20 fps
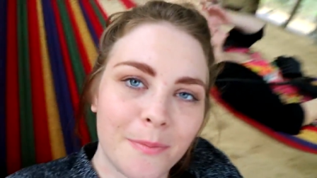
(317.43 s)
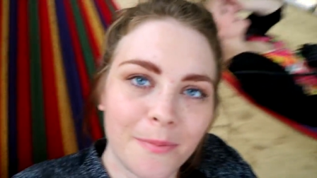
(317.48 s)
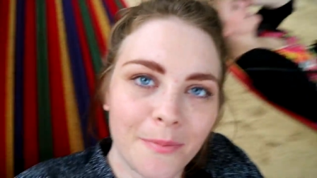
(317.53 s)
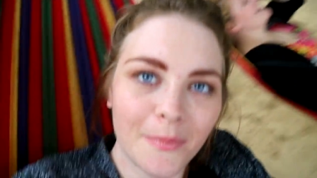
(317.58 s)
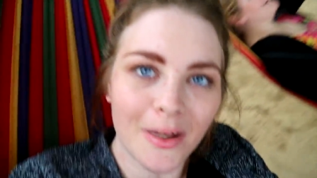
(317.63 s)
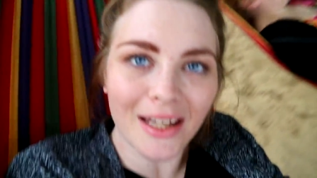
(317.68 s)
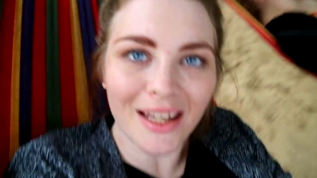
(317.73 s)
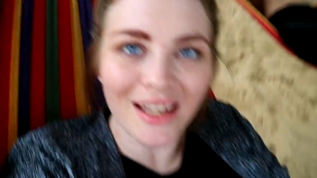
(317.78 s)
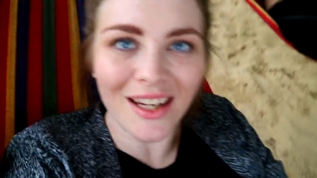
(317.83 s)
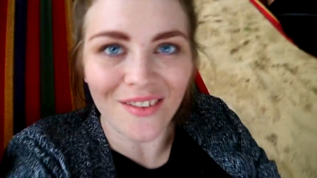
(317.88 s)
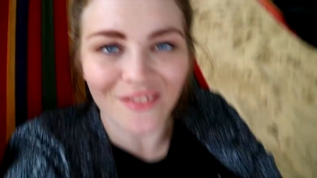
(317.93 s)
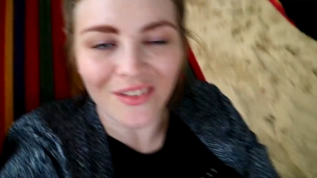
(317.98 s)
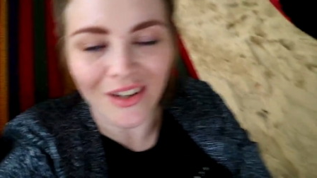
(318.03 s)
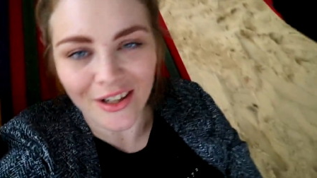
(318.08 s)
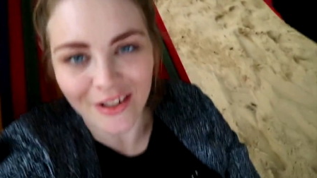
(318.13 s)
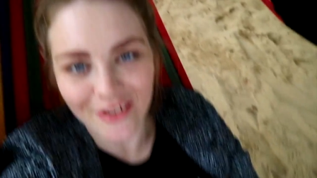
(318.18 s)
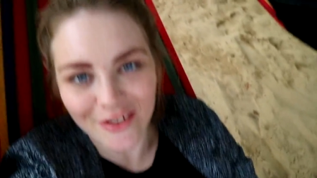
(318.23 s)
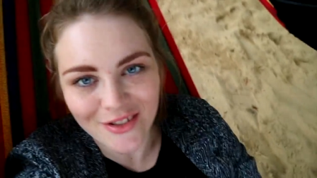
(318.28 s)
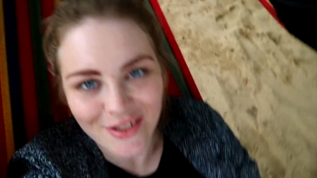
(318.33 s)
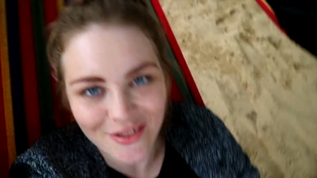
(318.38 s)
making
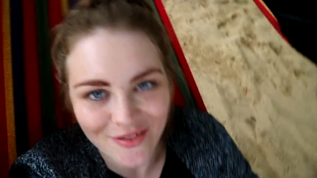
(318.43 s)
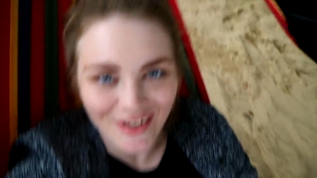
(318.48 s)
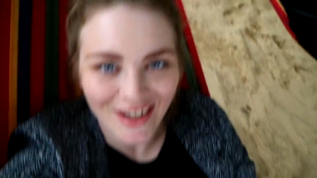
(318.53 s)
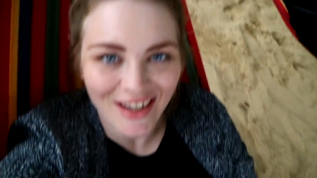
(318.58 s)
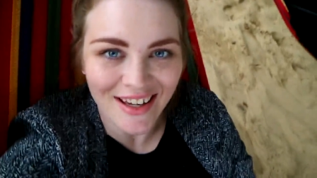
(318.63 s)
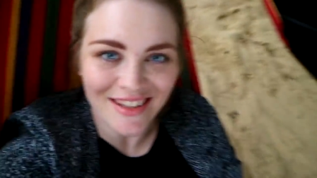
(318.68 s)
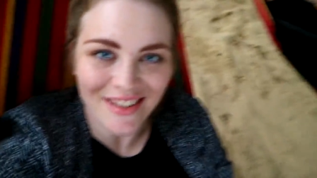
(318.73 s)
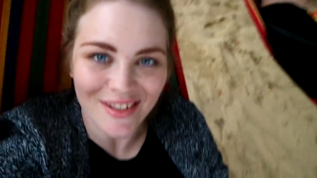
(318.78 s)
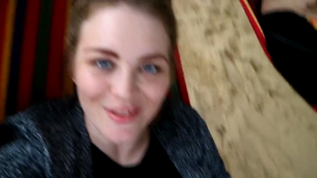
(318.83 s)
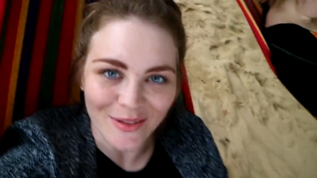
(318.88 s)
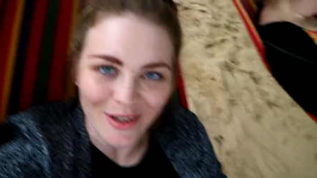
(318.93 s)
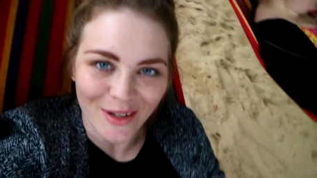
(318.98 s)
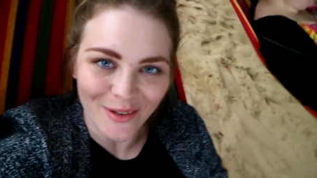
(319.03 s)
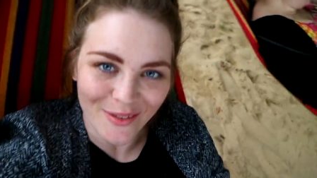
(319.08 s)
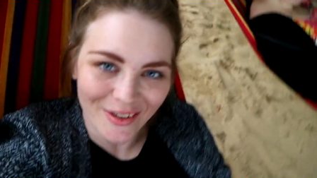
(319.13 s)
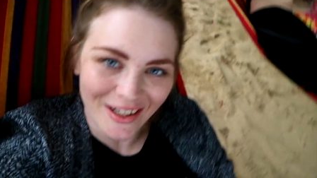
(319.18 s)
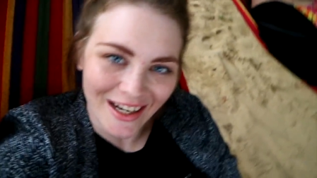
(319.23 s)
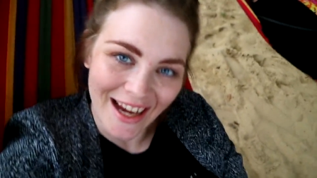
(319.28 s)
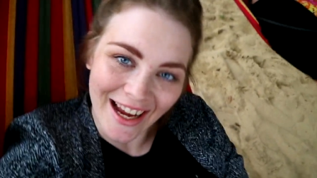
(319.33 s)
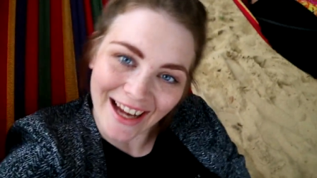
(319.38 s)
videos of us while
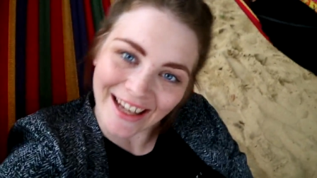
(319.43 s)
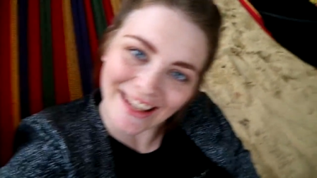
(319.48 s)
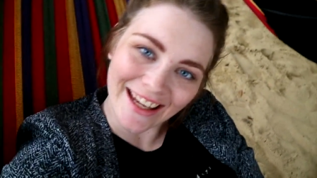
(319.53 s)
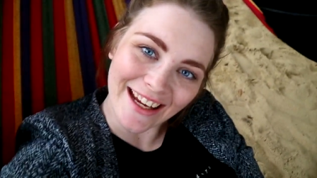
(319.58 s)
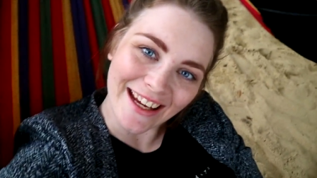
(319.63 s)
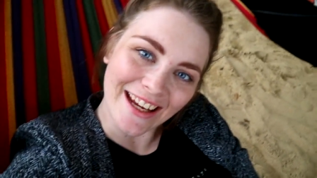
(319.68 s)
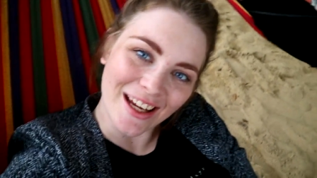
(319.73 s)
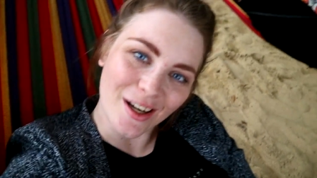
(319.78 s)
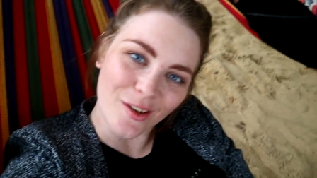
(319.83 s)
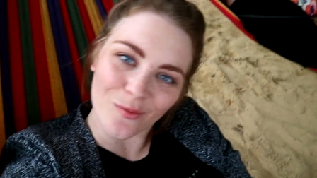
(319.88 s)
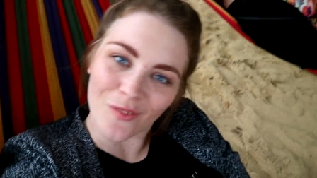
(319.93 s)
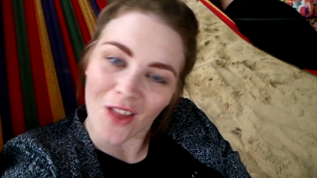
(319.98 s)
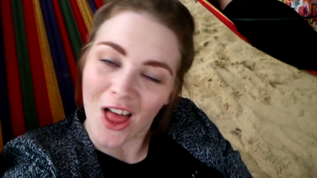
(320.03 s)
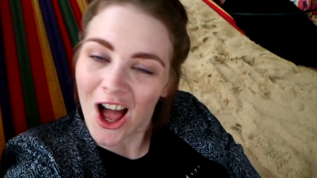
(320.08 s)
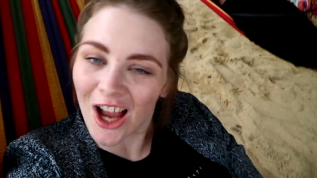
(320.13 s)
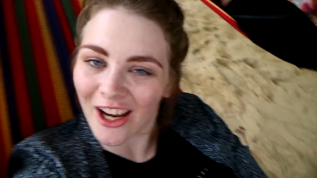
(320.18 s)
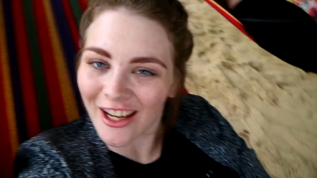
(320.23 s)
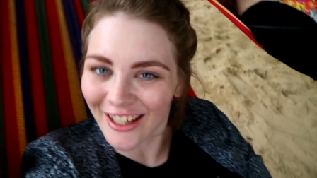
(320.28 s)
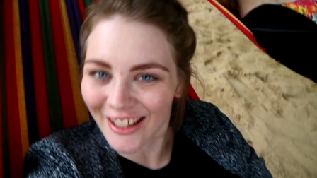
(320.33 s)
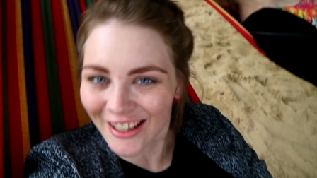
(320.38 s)
we're hanging and
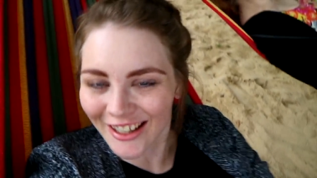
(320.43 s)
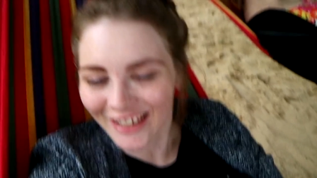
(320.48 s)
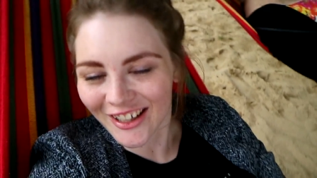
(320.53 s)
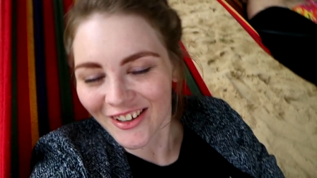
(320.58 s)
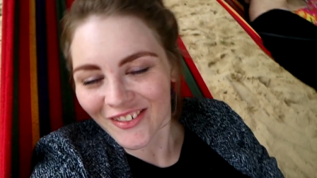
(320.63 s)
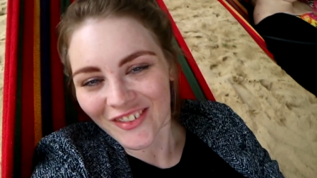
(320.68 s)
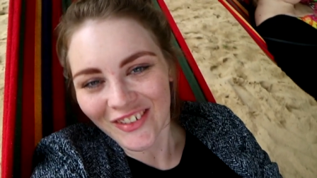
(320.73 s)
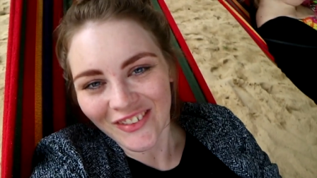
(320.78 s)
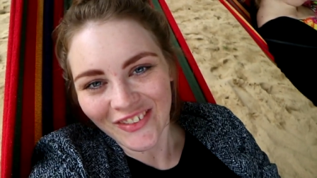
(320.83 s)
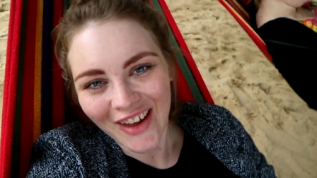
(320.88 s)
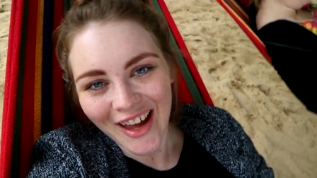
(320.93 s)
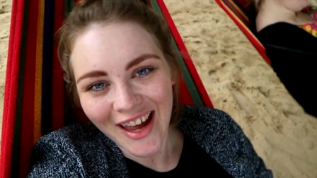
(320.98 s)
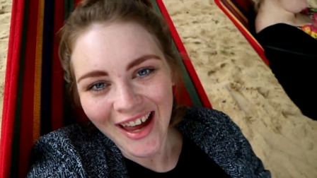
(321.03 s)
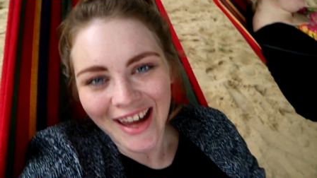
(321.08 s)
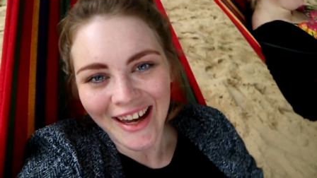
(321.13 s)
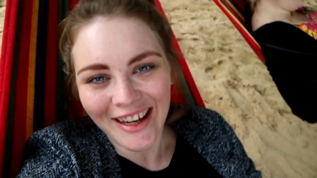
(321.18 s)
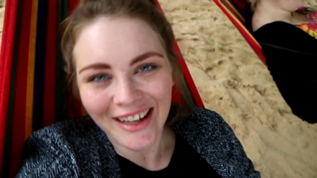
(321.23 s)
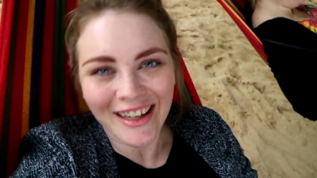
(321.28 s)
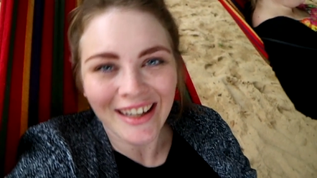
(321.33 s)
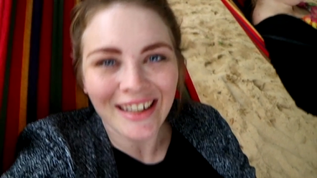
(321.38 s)
vlogging and
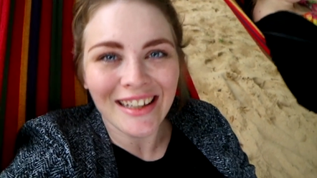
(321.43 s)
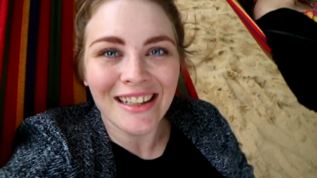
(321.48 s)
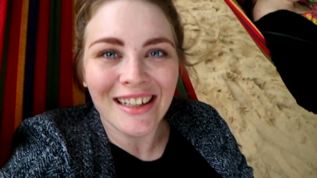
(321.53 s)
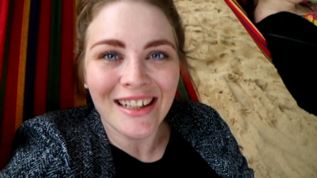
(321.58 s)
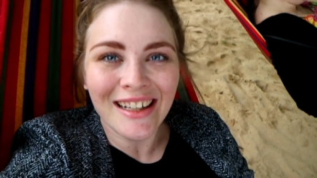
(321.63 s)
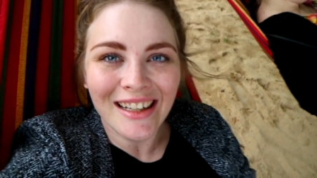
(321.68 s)
everything.